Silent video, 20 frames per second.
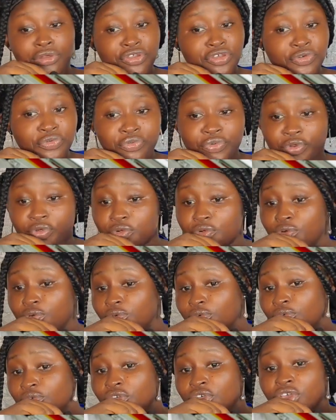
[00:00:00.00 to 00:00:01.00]
new
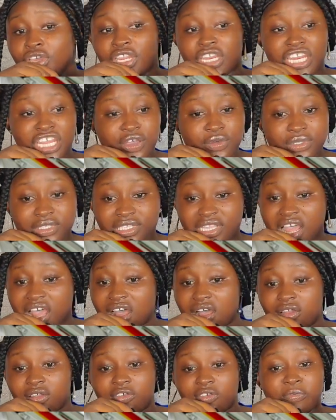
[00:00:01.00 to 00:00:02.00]
rule, new
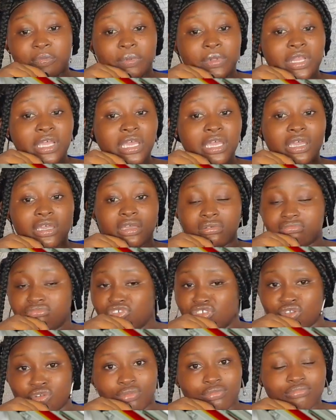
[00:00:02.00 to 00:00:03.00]
style of play.
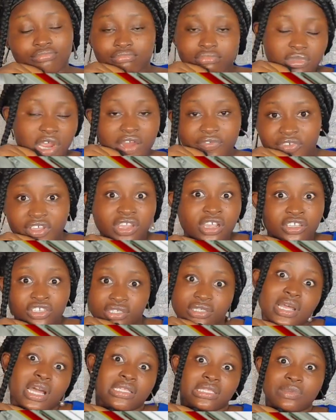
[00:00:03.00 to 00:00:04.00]
Everything
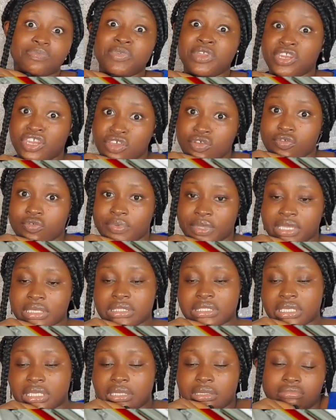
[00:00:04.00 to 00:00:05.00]
just has to be new
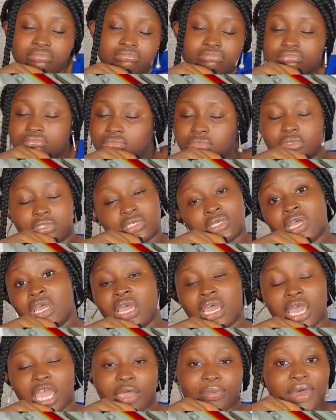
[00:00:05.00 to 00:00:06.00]
because he
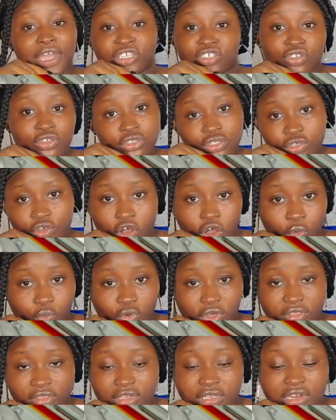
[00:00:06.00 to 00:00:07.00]
might choose to come
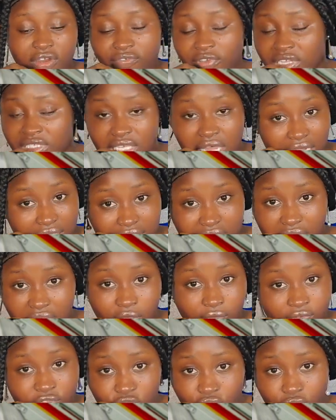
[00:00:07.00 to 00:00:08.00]
with a different tactic
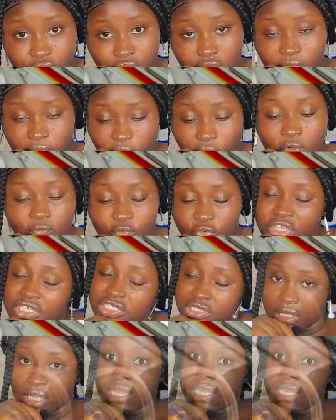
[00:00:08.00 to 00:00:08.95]
of his own, of which